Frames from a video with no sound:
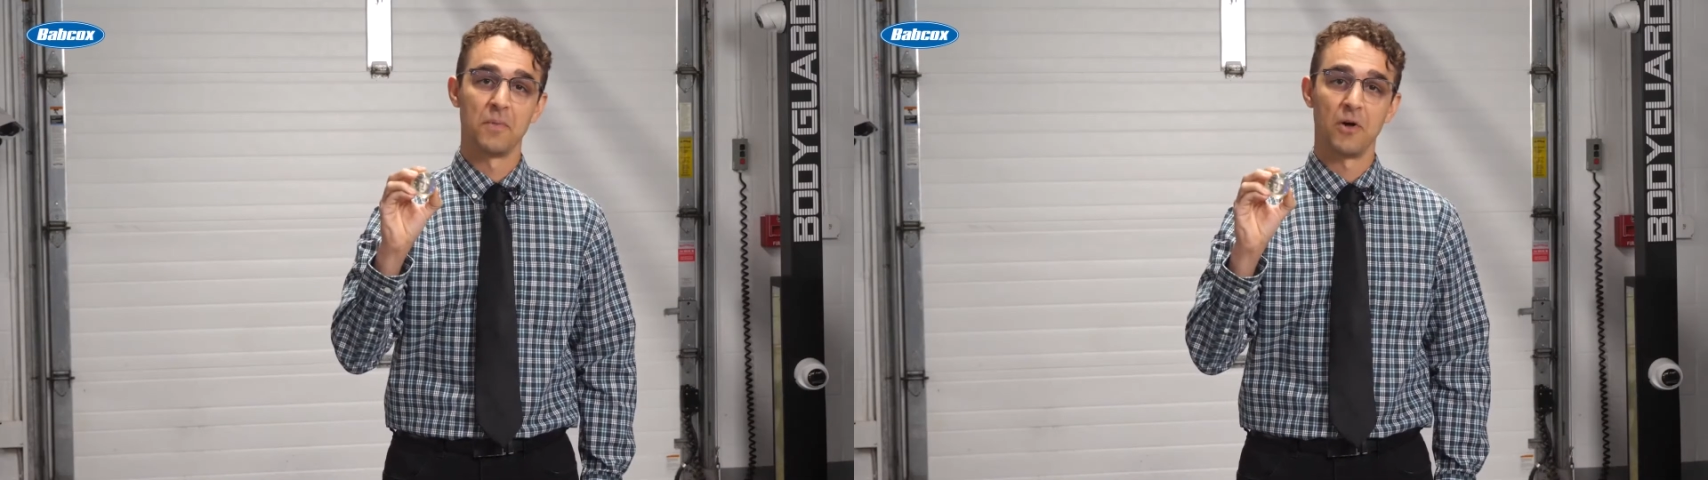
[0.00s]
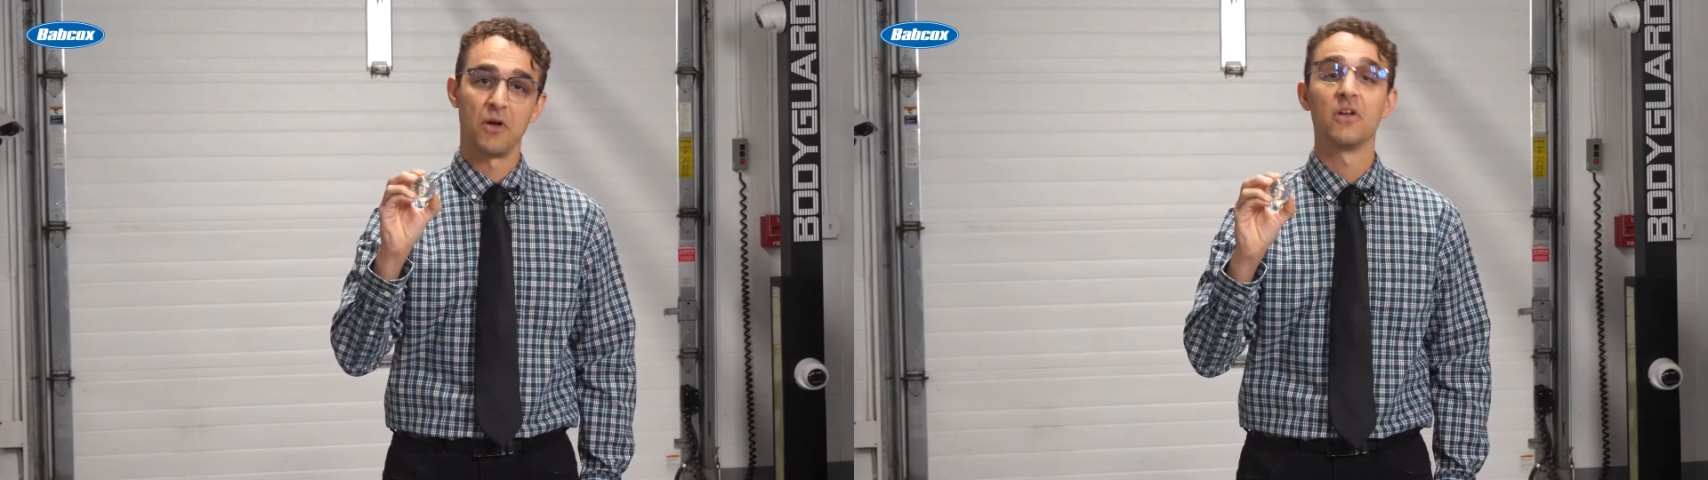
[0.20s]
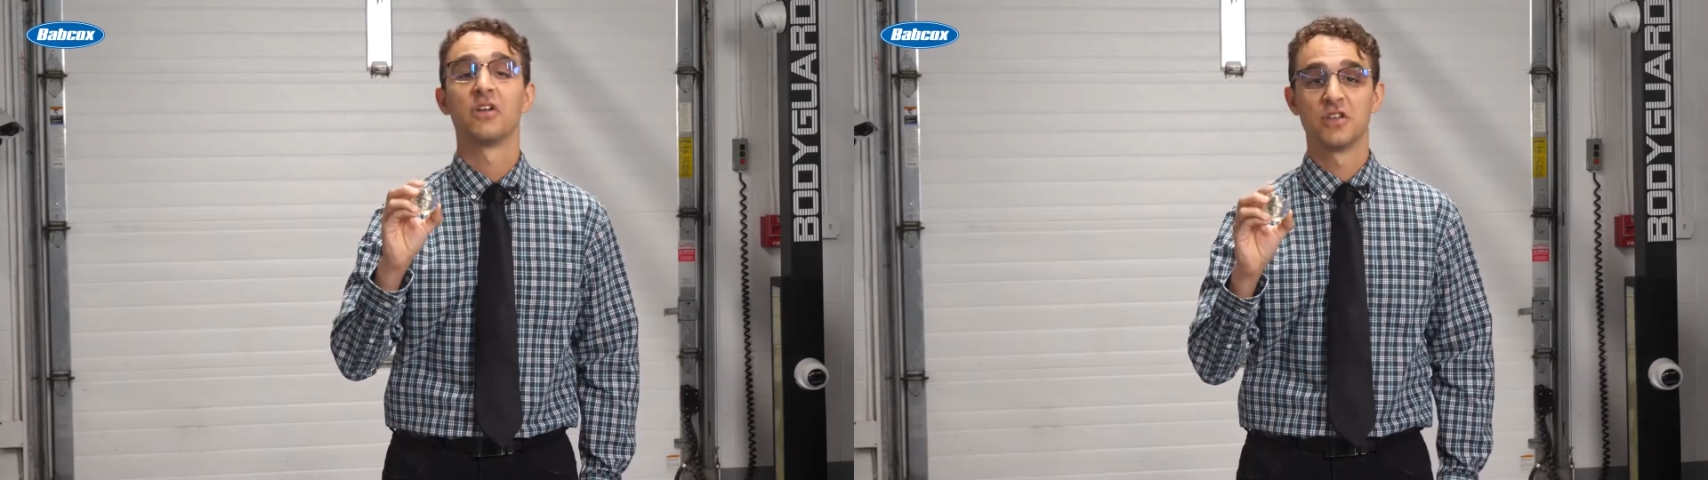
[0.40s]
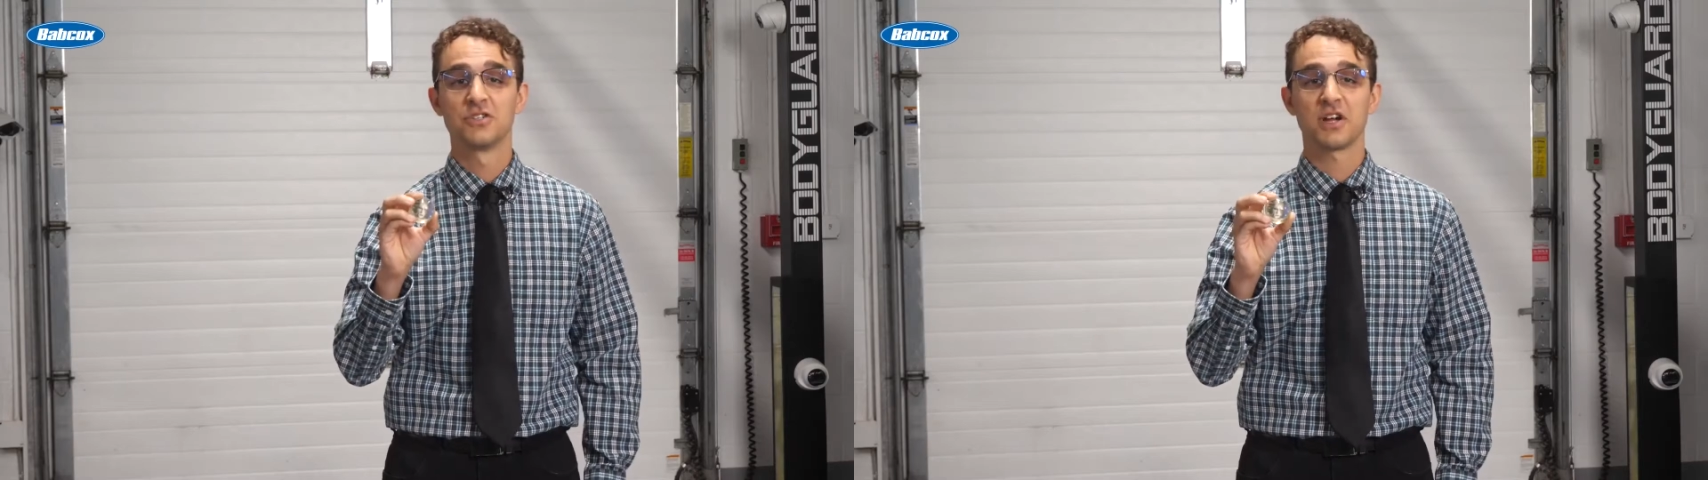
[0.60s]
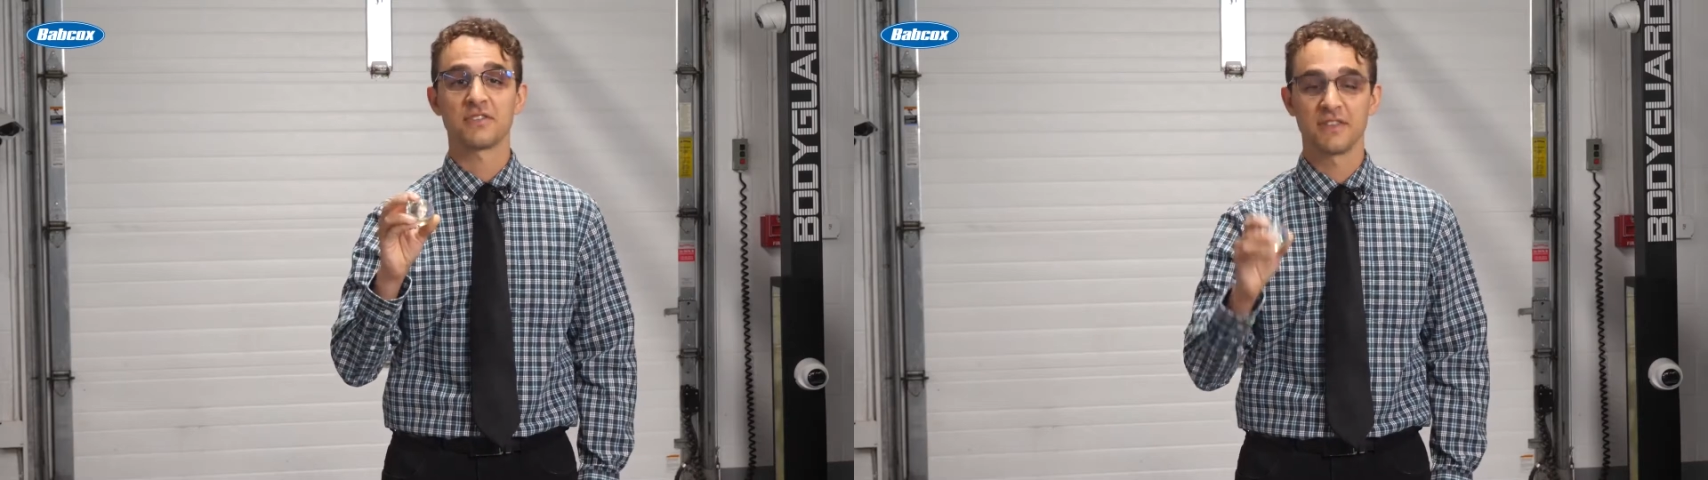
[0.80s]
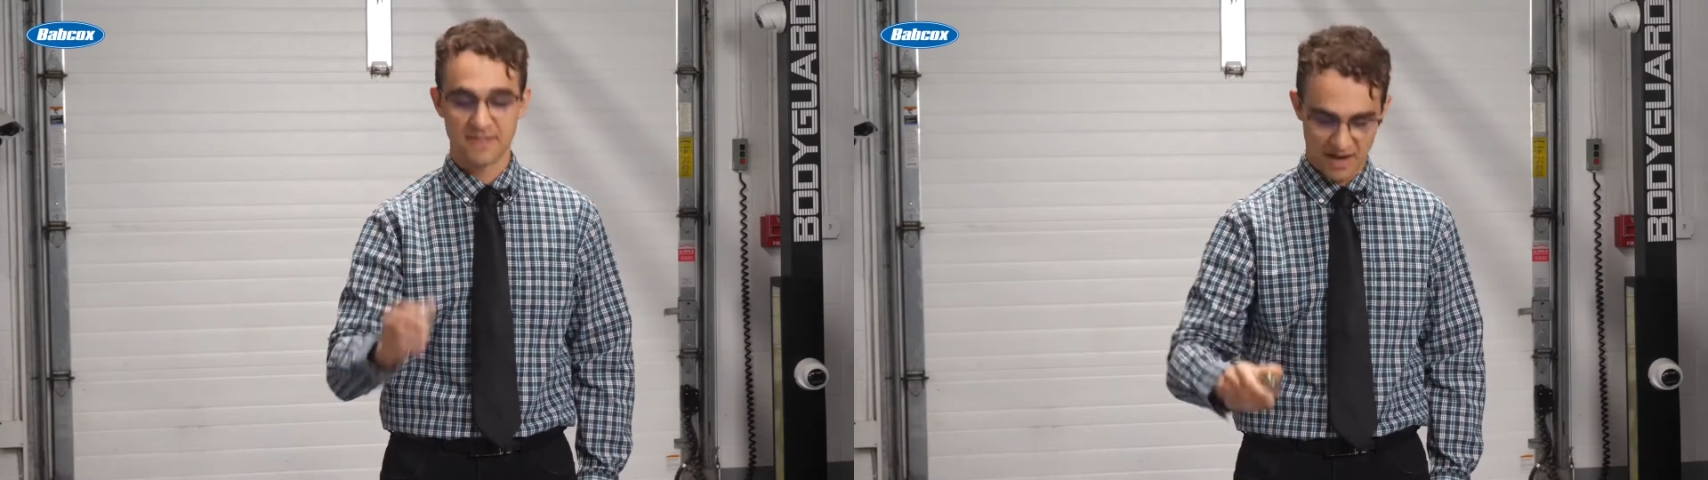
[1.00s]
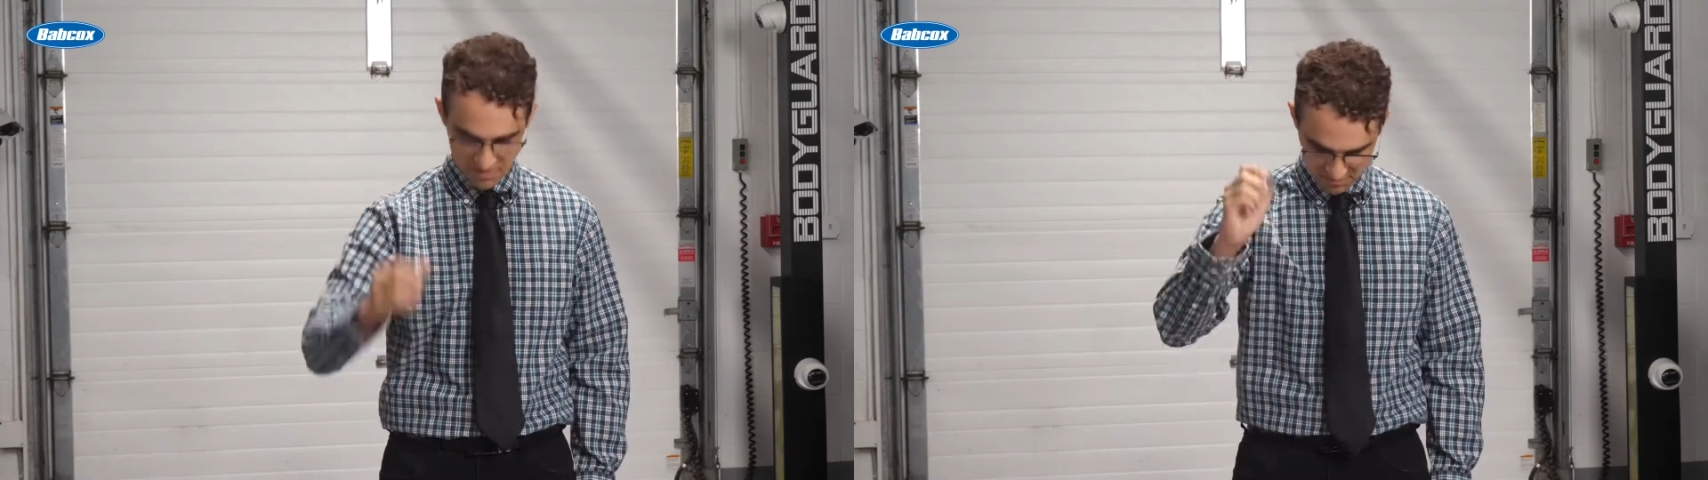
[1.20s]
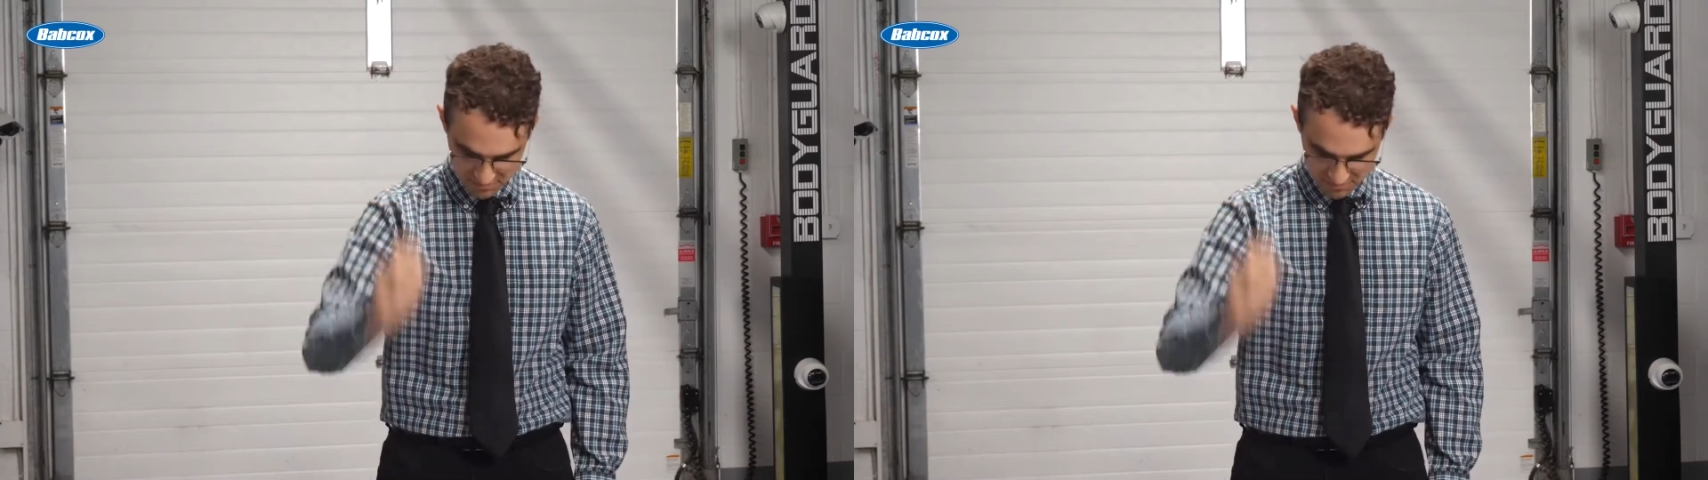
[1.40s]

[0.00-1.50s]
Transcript: ball. Check this out.